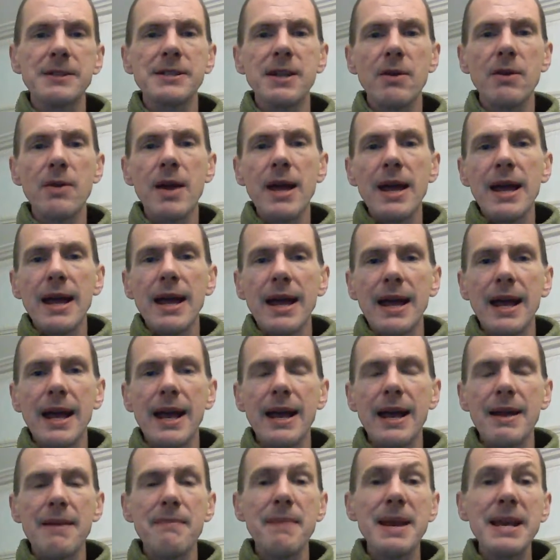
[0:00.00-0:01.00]
So
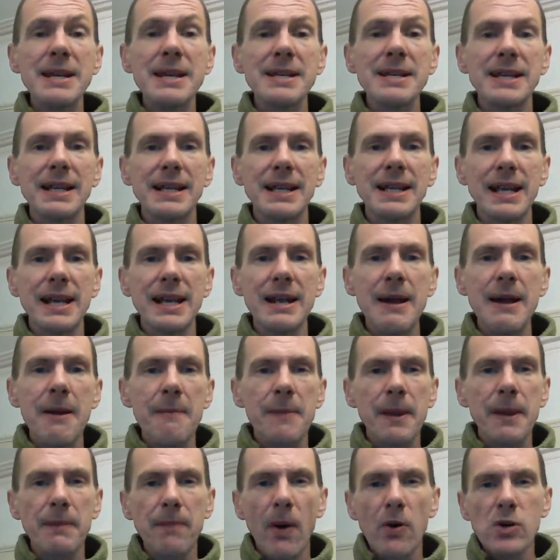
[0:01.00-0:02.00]
immediately,
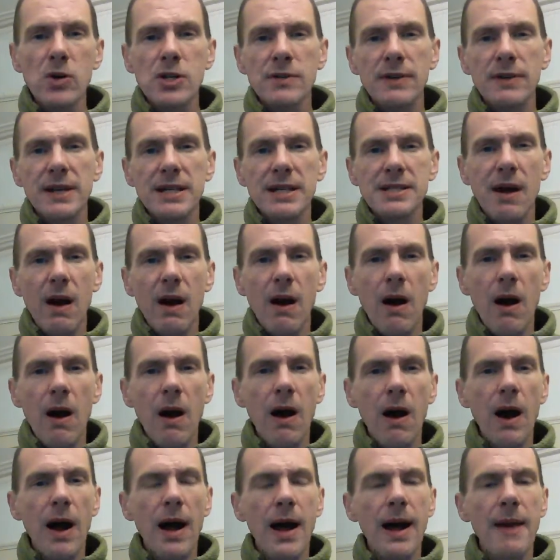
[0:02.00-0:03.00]
the Bolsheviks
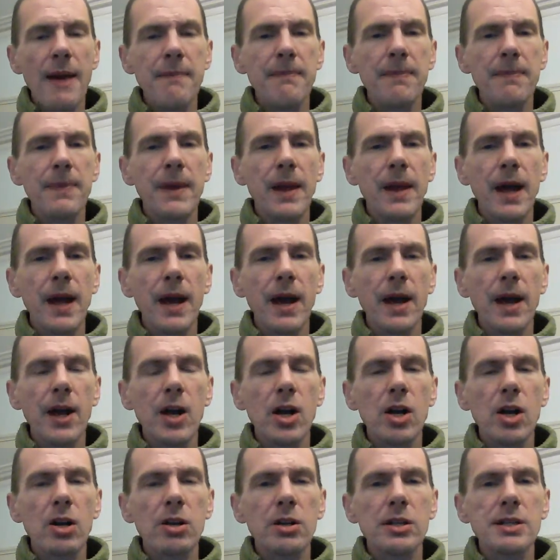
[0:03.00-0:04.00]
are um, uh,
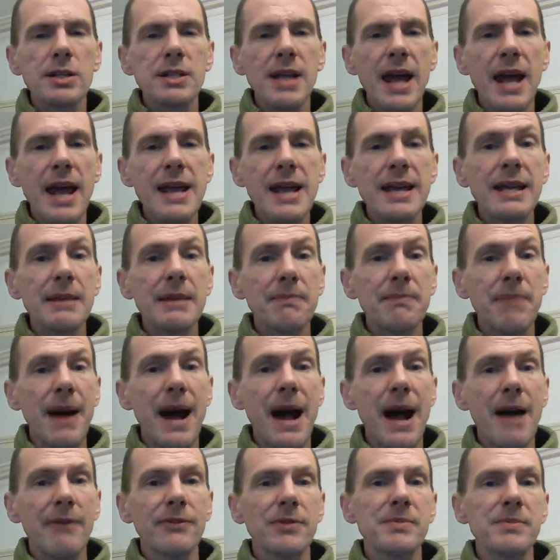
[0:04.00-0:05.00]
taking
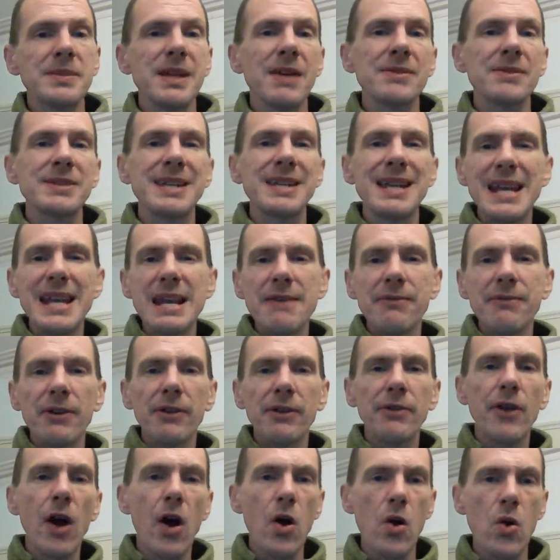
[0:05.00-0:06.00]
power for themselves,
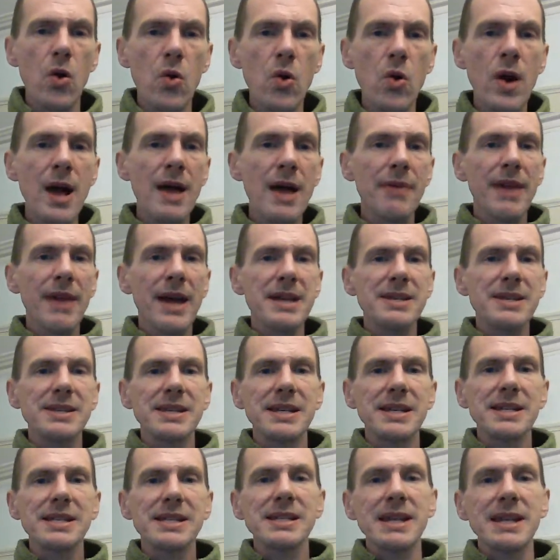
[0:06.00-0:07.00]
even though there's
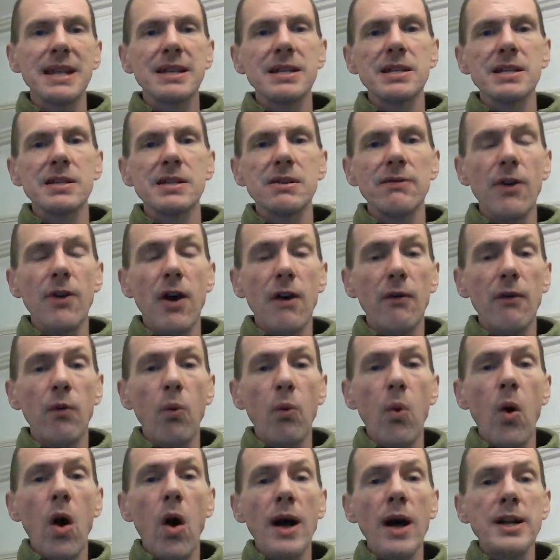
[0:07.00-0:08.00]
this sense of, of
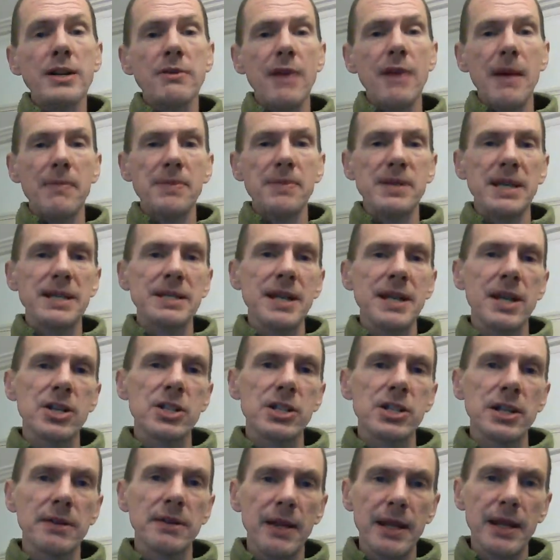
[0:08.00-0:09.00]
wider
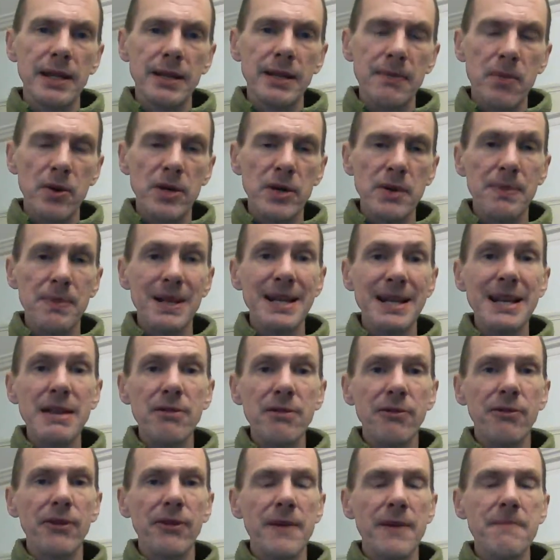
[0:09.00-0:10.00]
representation in the, in the body
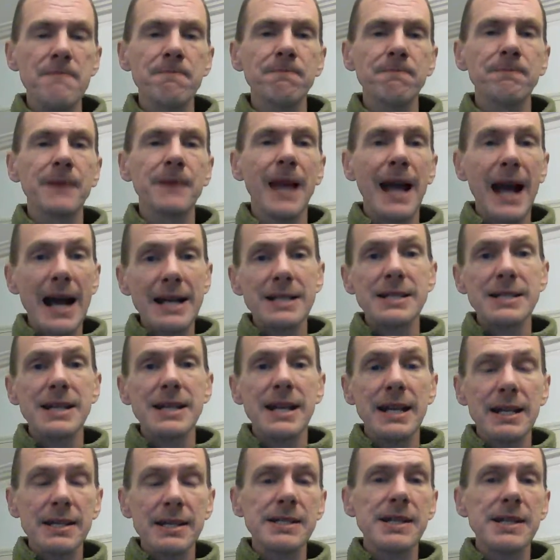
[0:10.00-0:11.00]
beneath them and
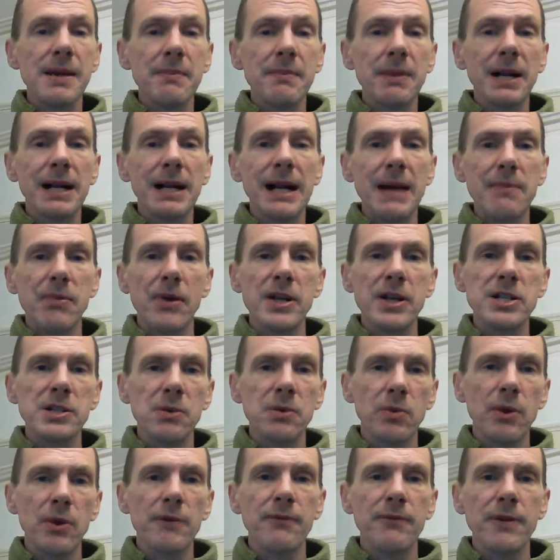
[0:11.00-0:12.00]
in some
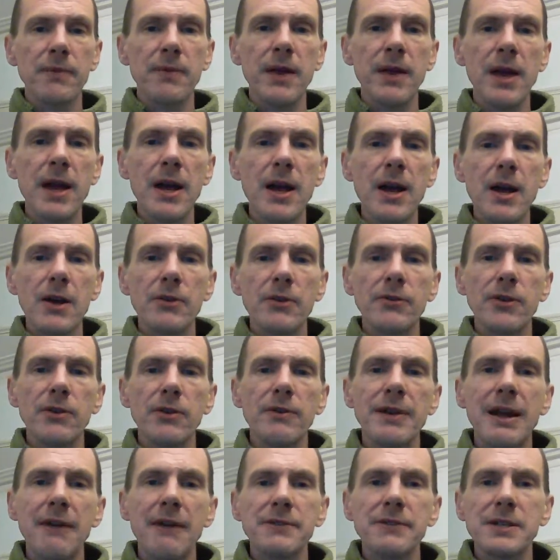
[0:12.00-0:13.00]
collaboration with them
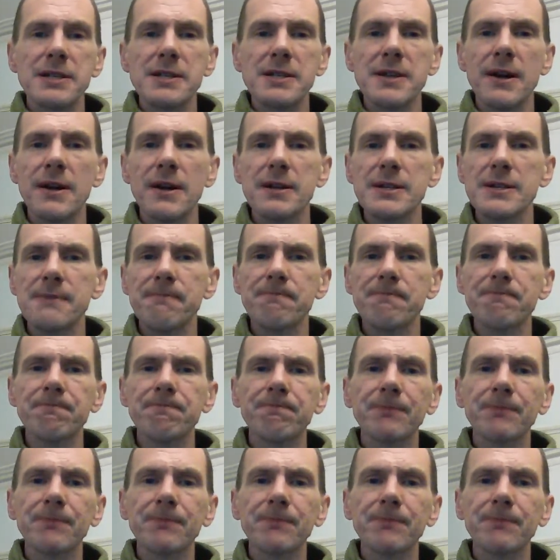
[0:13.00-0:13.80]
through the left SRs.